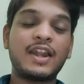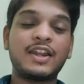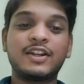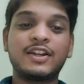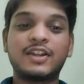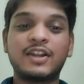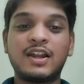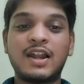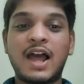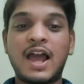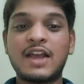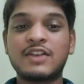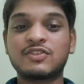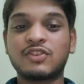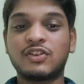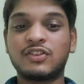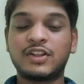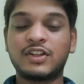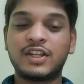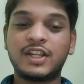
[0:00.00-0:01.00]
and it
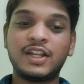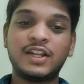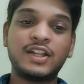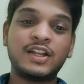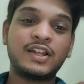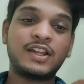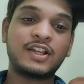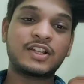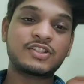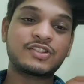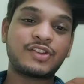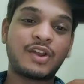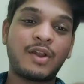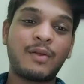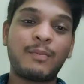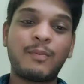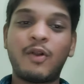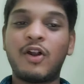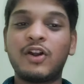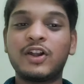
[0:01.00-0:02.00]
relies on the reader
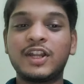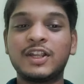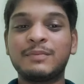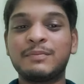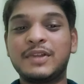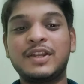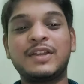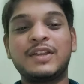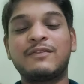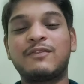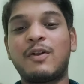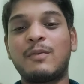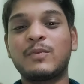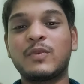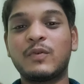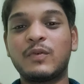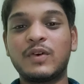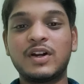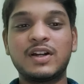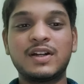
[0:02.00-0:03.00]
extra plotting meaning
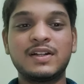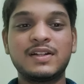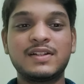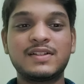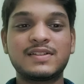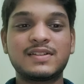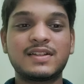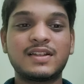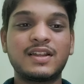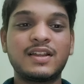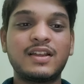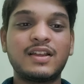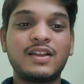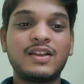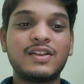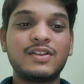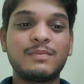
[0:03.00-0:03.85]
from the words,